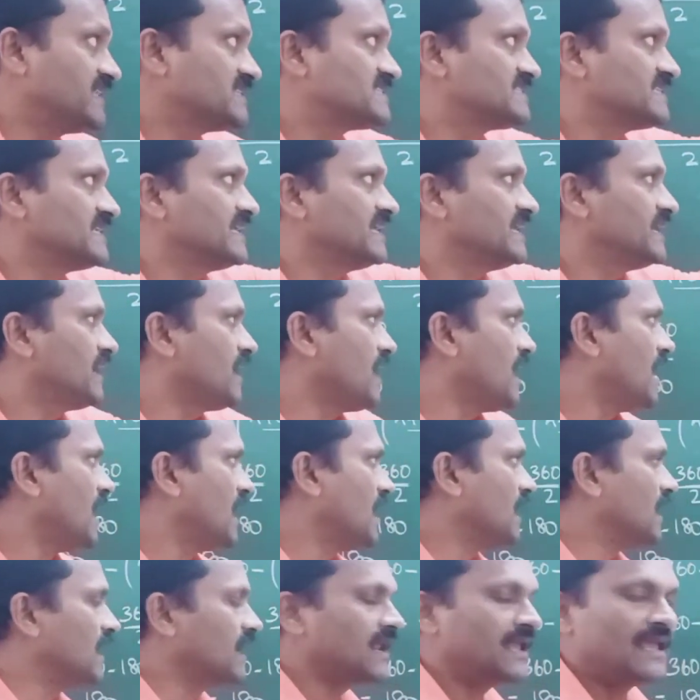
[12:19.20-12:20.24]
c
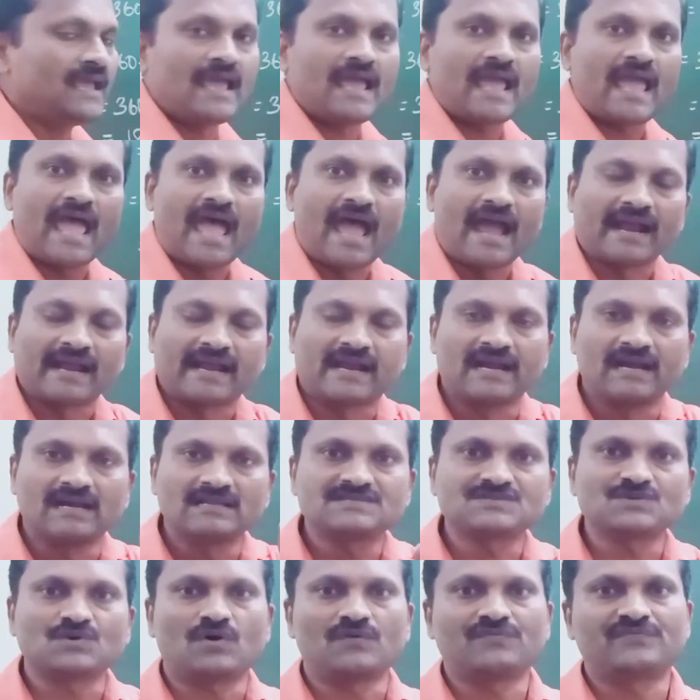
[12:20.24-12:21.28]
are
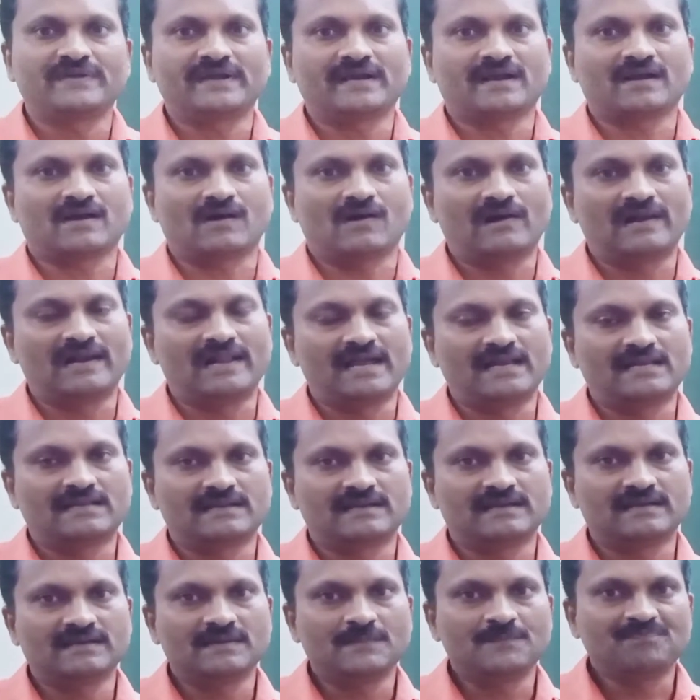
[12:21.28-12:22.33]
angles of a
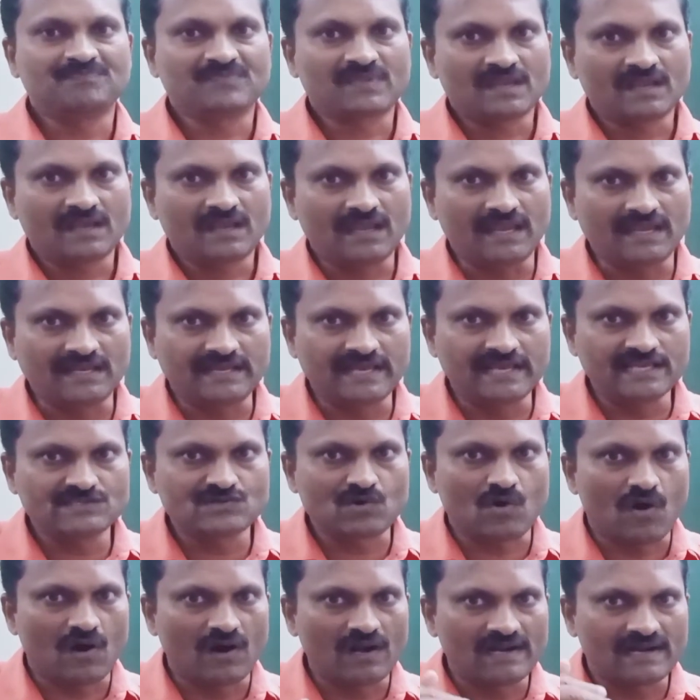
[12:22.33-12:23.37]
quadrilateral. It
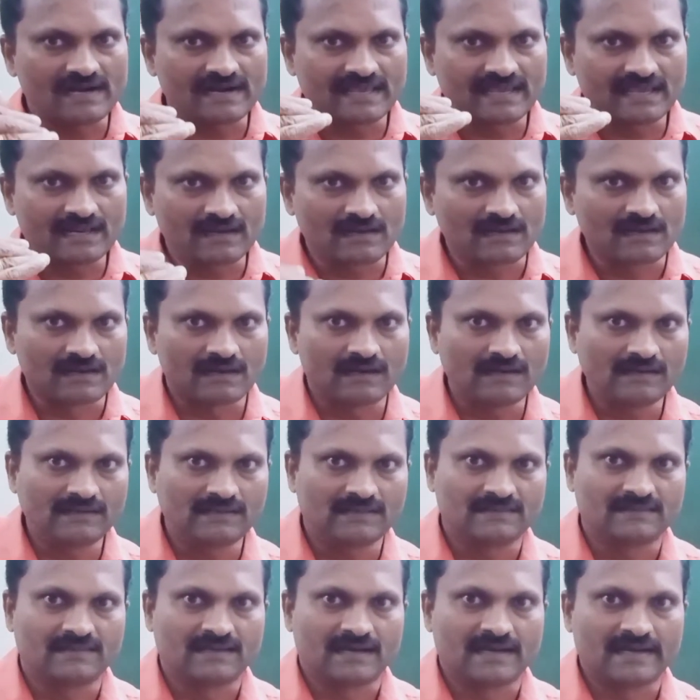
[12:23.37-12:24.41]
is already learned
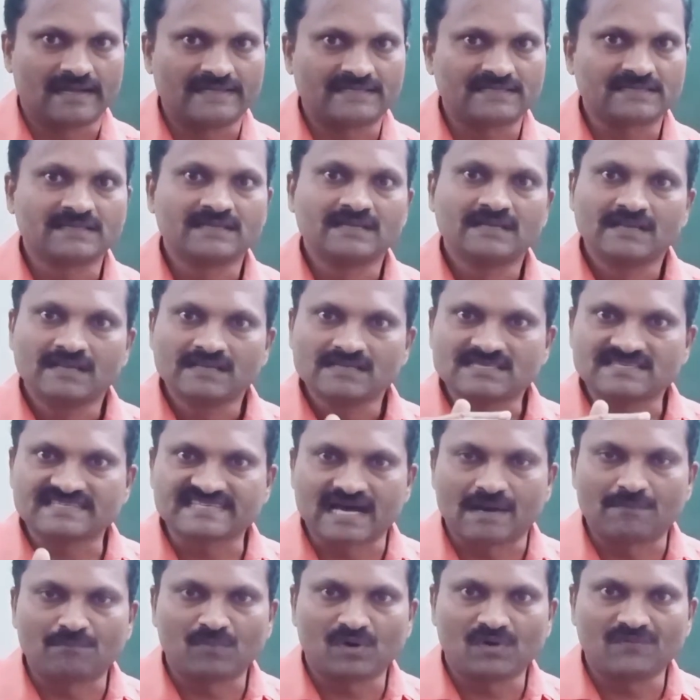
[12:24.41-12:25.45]
that
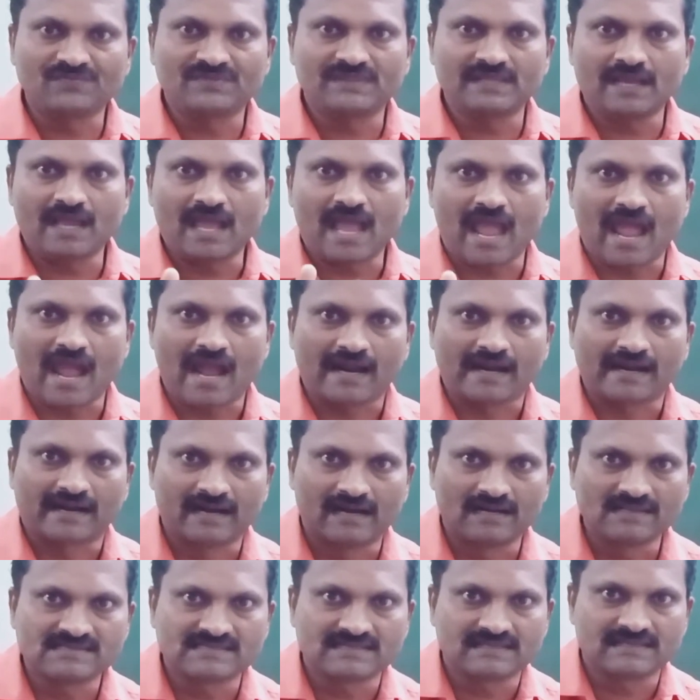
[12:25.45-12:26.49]
sum of the
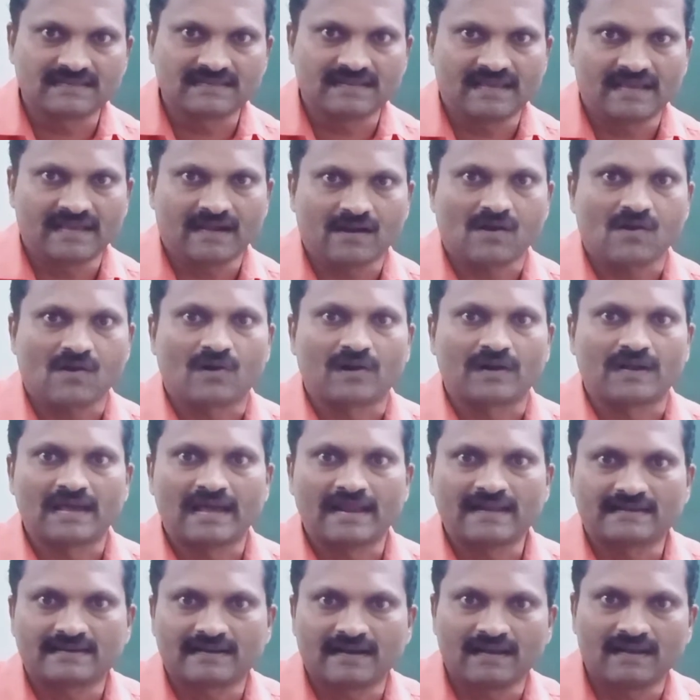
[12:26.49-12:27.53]
angles in a
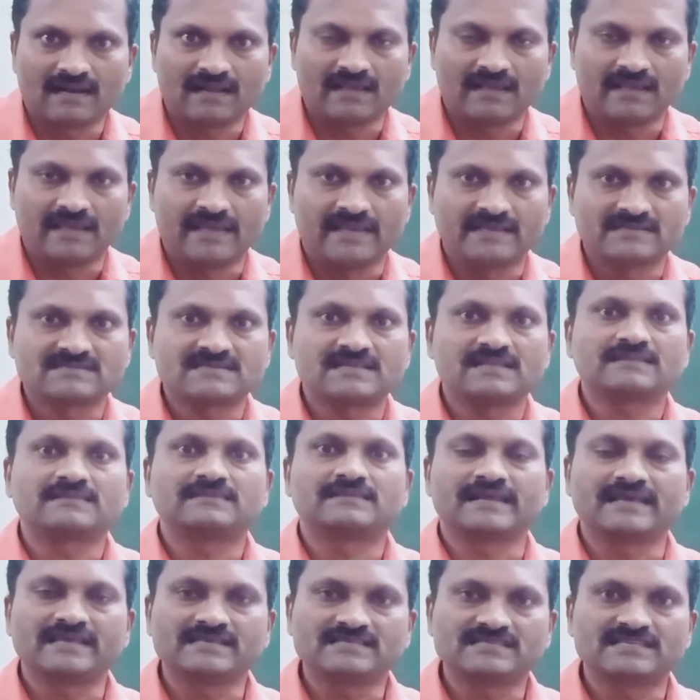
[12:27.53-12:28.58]
quadrilateral is
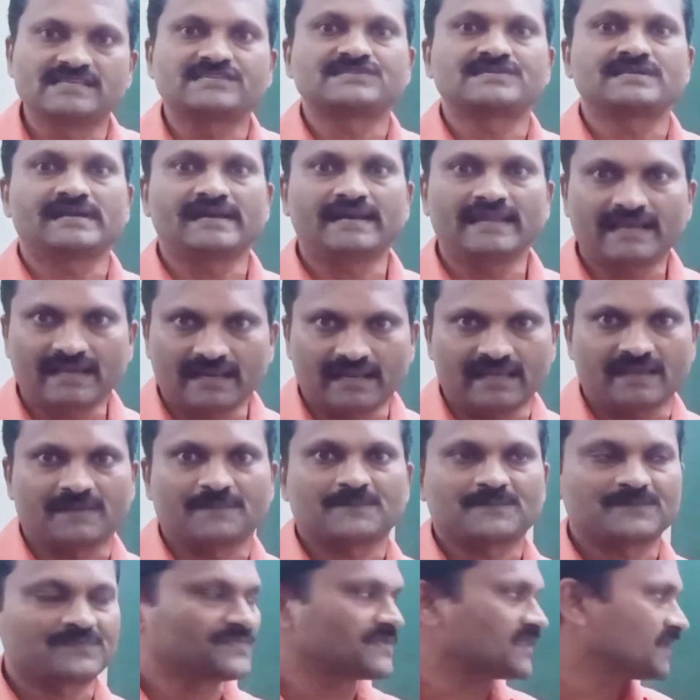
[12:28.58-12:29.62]
360
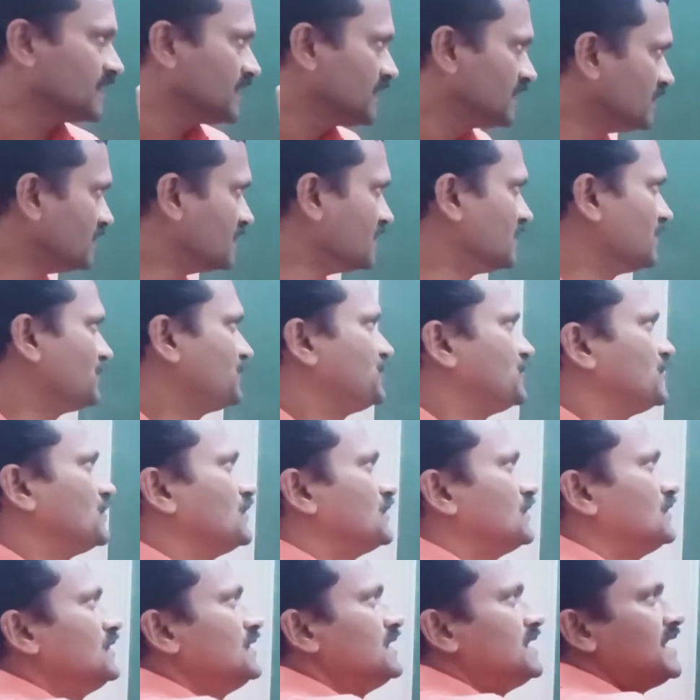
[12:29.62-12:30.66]
degree.
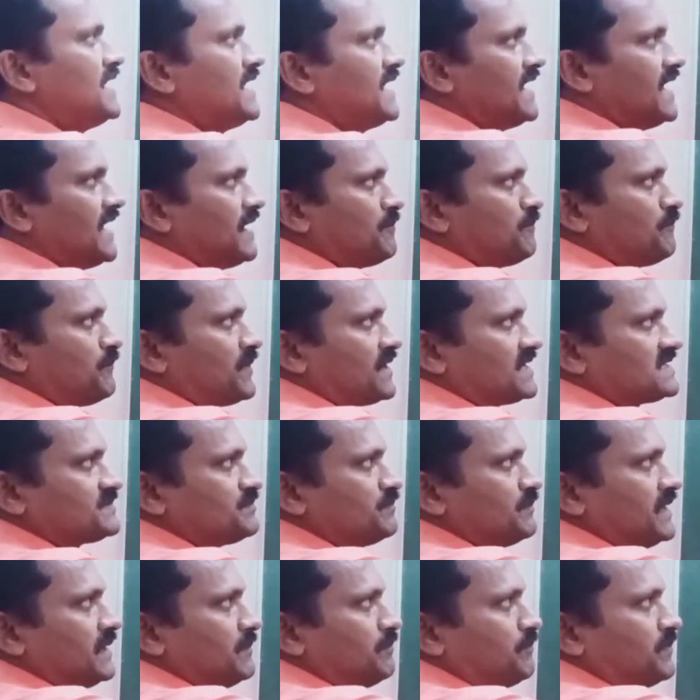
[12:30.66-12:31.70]
Therefore, a plus
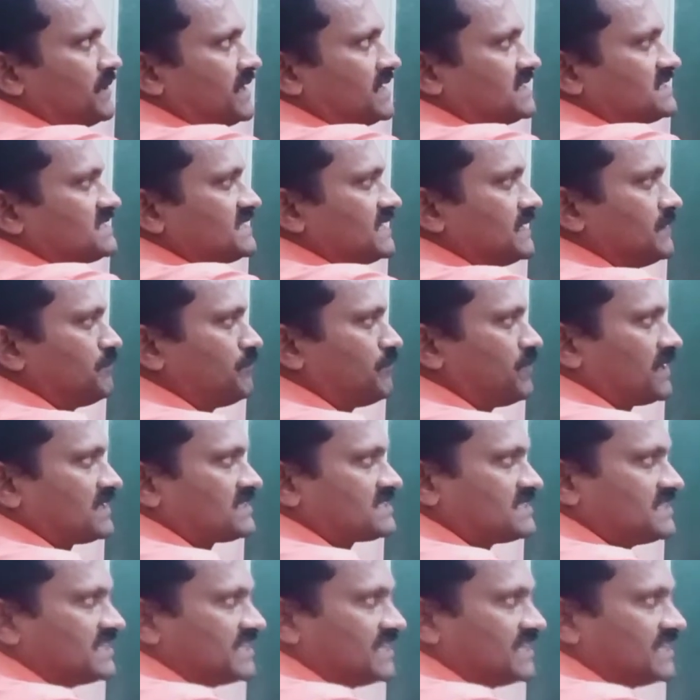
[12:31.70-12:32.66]
b plus c plus d